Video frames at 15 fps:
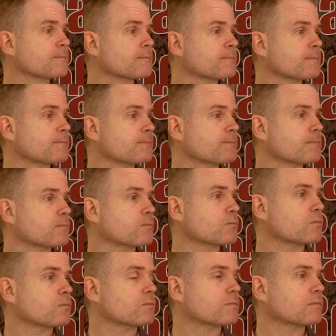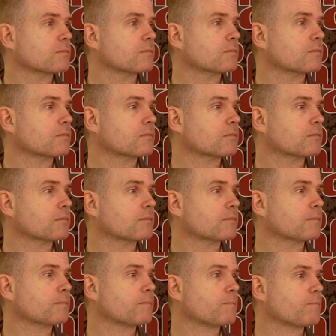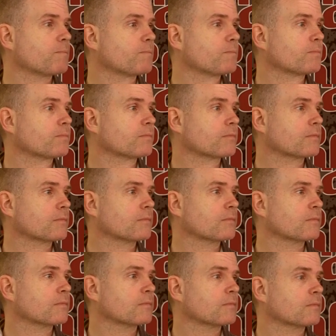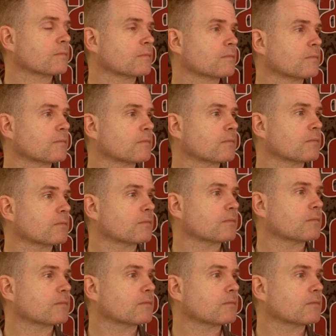(silent)